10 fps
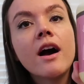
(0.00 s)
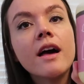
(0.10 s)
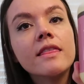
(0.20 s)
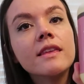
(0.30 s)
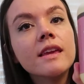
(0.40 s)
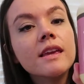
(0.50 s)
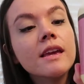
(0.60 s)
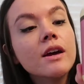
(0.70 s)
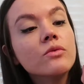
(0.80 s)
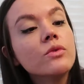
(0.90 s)
got
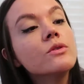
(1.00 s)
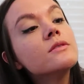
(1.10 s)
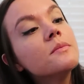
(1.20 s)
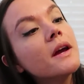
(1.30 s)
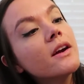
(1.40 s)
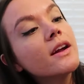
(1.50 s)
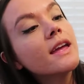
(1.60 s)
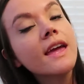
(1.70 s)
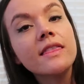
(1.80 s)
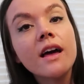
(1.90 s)
the
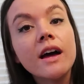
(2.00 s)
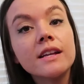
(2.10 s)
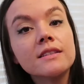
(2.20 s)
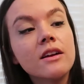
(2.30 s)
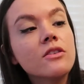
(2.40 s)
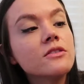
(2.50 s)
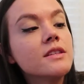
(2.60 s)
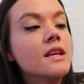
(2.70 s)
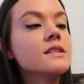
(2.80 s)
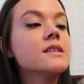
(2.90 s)
rosemary and the honeysuckle
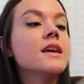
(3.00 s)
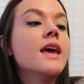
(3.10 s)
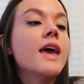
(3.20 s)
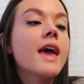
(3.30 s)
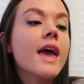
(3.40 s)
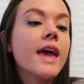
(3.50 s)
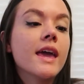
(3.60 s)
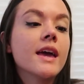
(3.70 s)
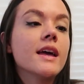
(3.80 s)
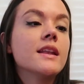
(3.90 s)
scent,
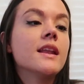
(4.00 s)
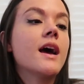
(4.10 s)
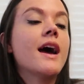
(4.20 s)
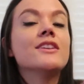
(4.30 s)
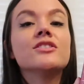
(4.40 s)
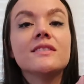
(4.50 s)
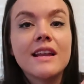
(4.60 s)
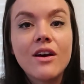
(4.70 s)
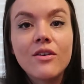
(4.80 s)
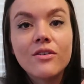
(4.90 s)
and I just
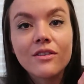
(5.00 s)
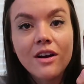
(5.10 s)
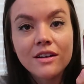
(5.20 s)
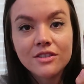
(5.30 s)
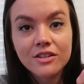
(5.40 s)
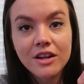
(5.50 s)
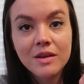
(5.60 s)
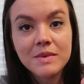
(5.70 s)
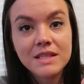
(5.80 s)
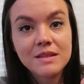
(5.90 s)
now got turned on
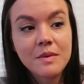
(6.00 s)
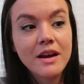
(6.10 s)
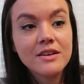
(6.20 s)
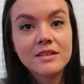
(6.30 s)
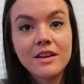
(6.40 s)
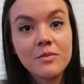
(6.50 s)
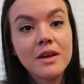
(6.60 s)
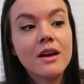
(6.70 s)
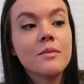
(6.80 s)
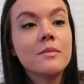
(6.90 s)
to Mrs. Meyer's and I've
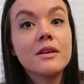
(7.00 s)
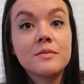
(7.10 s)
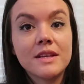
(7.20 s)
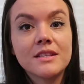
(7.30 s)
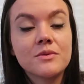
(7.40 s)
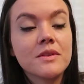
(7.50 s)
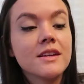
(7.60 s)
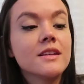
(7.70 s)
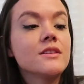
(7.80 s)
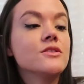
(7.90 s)
become obsessed with
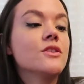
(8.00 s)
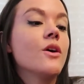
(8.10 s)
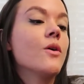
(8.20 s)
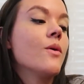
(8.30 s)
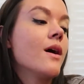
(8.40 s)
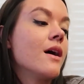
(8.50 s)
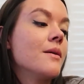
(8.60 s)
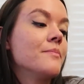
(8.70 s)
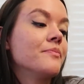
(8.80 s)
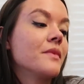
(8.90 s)
it. So
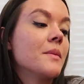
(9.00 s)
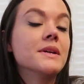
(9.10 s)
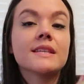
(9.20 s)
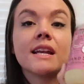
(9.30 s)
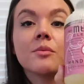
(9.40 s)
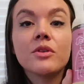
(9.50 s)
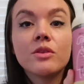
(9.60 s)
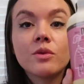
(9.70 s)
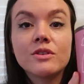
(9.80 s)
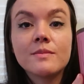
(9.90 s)
I'm excited to put
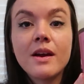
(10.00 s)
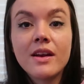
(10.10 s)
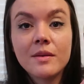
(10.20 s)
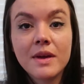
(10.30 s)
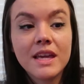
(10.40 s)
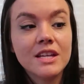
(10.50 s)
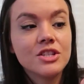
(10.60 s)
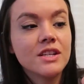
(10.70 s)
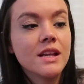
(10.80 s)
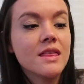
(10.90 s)
the rosemary in my
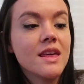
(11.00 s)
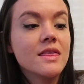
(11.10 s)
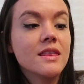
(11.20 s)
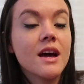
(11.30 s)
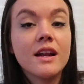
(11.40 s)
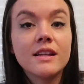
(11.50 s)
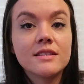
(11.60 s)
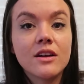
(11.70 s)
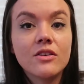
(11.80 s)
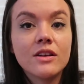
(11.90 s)
kitchen and then the
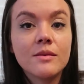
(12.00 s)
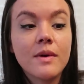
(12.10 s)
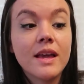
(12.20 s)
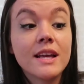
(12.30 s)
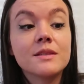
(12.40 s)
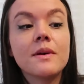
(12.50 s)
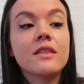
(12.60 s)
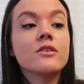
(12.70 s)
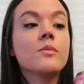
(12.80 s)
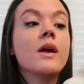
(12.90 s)
honeysuckle in my guest
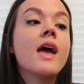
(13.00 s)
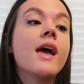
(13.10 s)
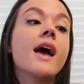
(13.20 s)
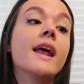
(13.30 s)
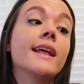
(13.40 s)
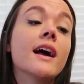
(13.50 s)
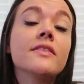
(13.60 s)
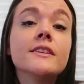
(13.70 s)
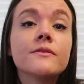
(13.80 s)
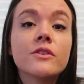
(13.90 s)
bathroom. And I
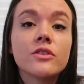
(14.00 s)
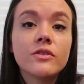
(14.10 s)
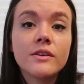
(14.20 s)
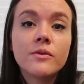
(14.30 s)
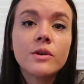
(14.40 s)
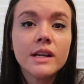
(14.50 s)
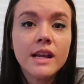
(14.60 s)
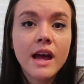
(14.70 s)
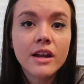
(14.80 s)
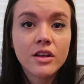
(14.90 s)
got these for
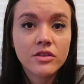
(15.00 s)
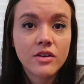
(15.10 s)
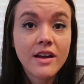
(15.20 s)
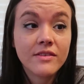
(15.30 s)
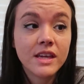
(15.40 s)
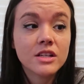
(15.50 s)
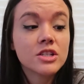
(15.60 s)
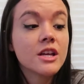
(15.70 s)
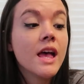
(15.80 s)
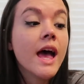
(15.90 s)
$3.49 on Thrive each.